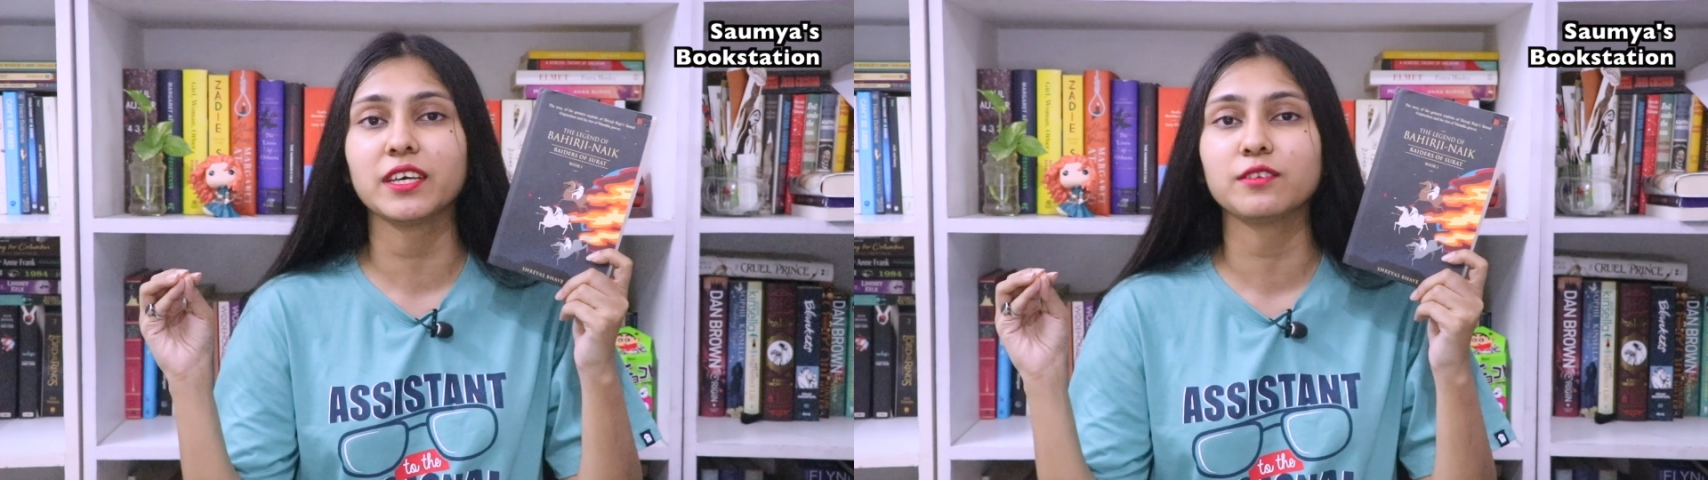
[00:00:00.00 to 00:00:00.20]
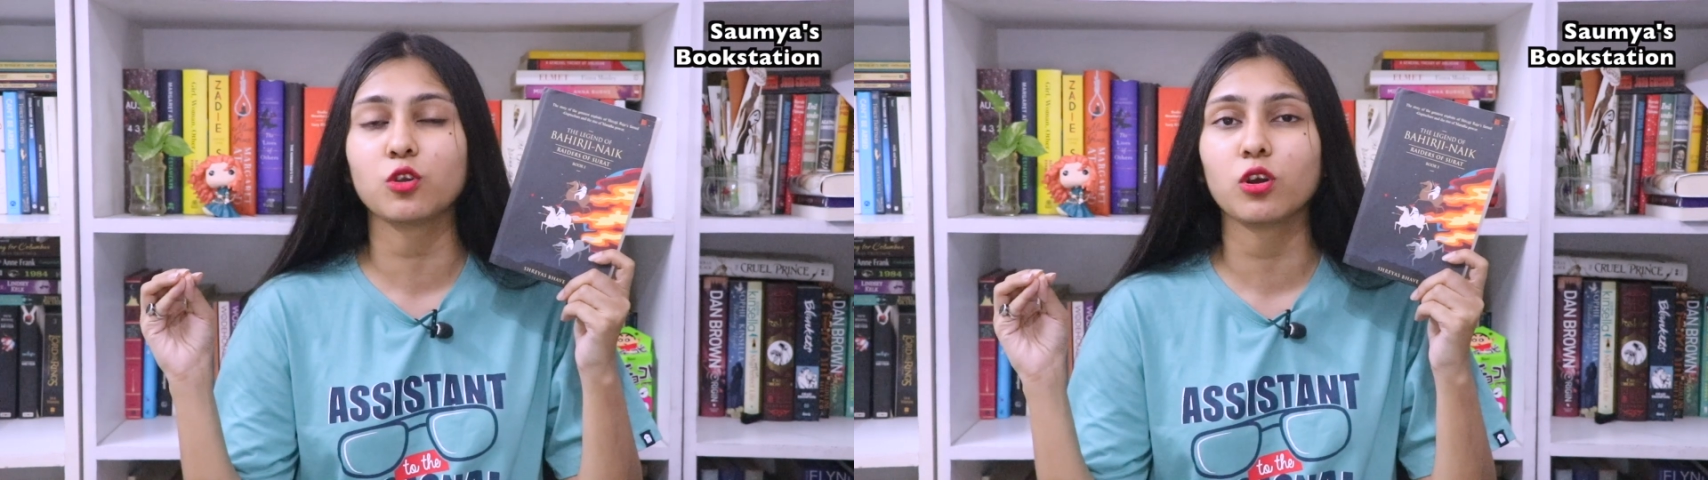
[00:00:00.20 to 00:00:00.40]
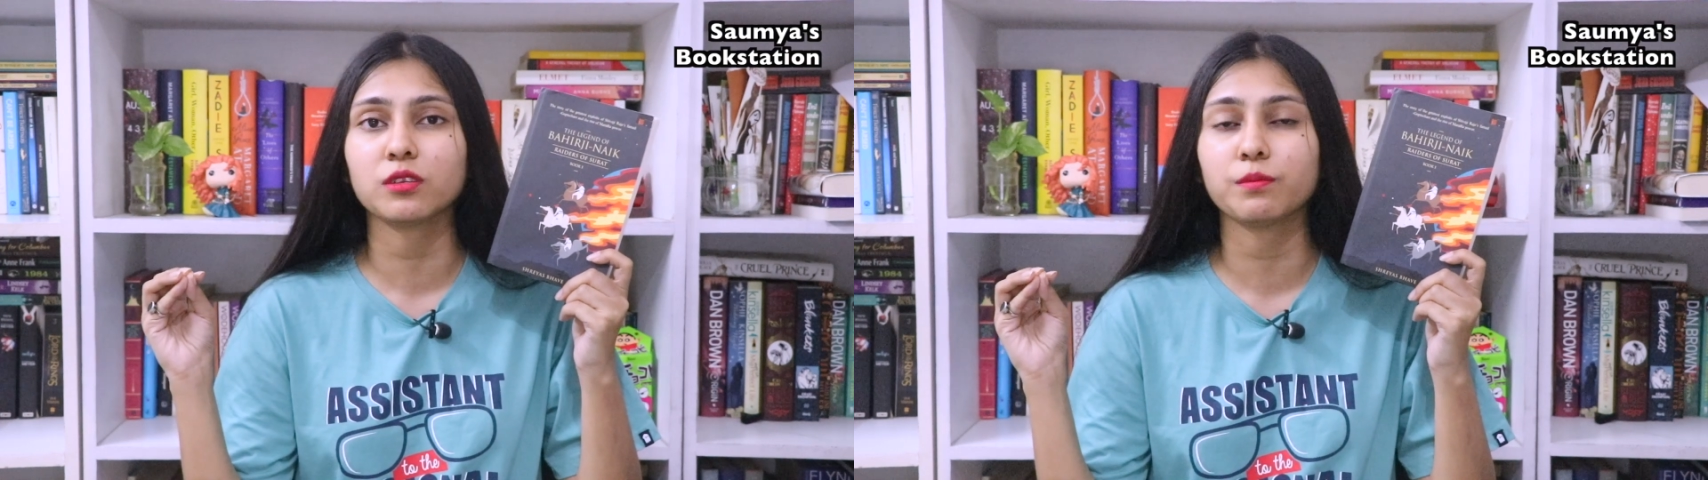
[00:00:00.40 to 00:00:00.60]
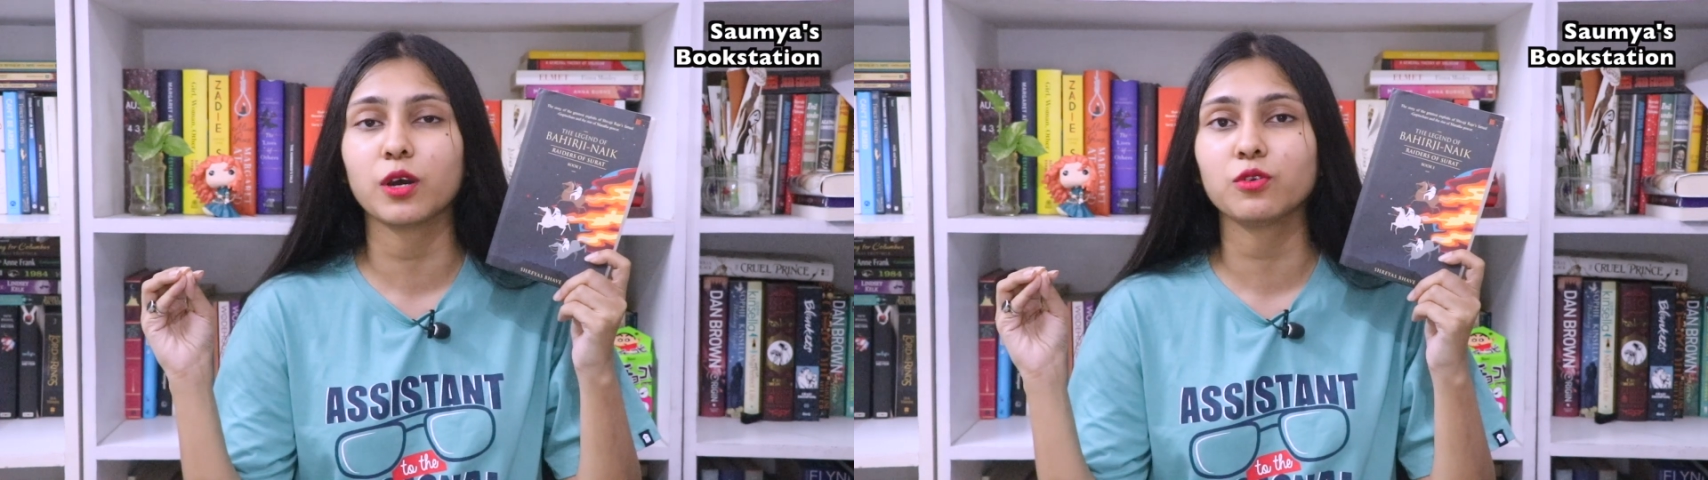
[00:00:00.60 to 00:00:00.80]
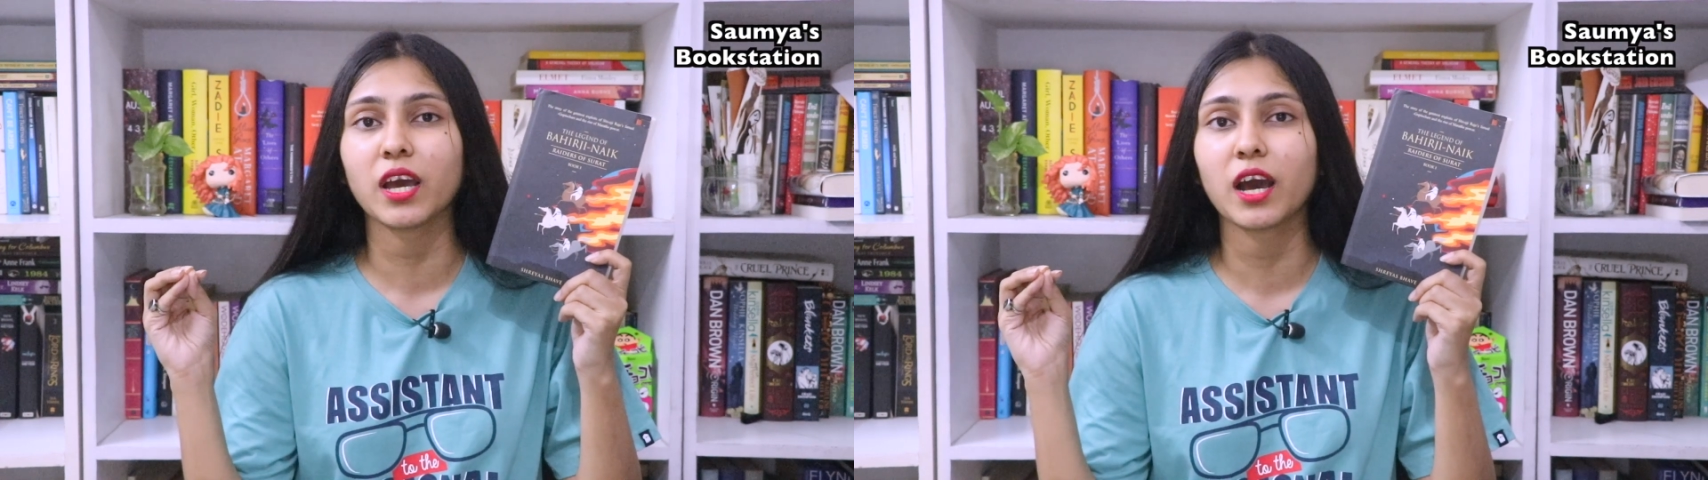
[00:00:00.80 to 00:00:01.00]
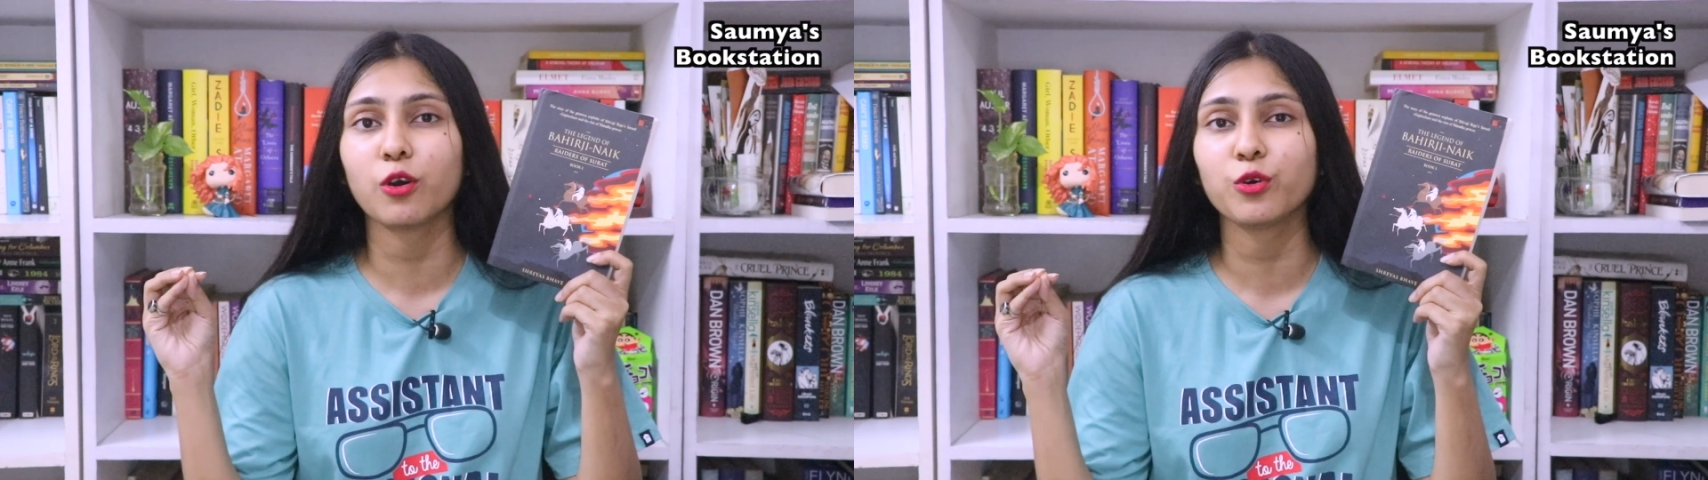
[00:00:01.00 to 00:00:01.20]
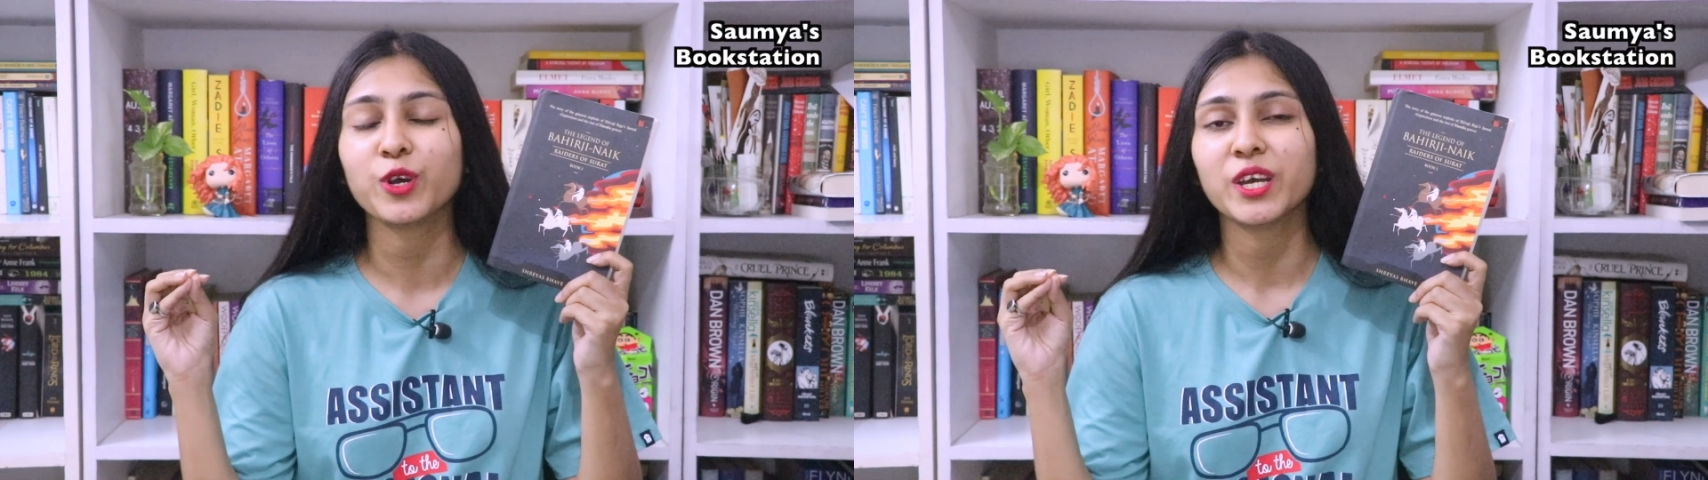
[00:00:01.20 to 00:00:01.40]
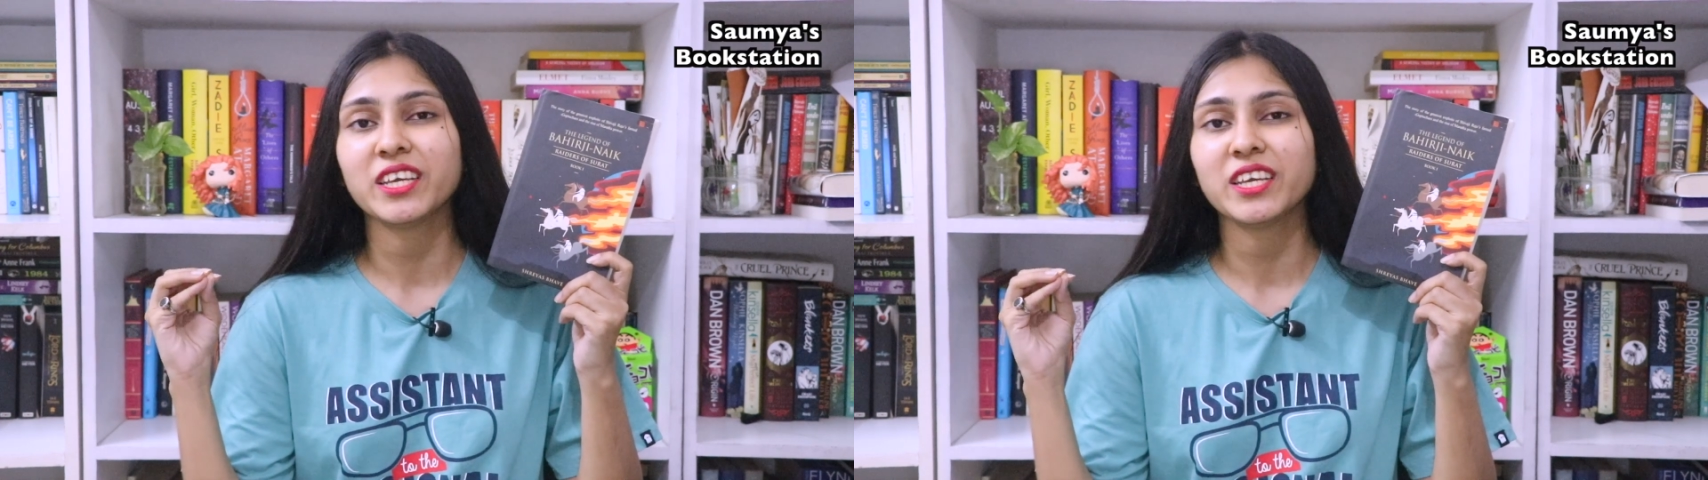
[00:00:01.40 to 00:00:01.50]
has talked about how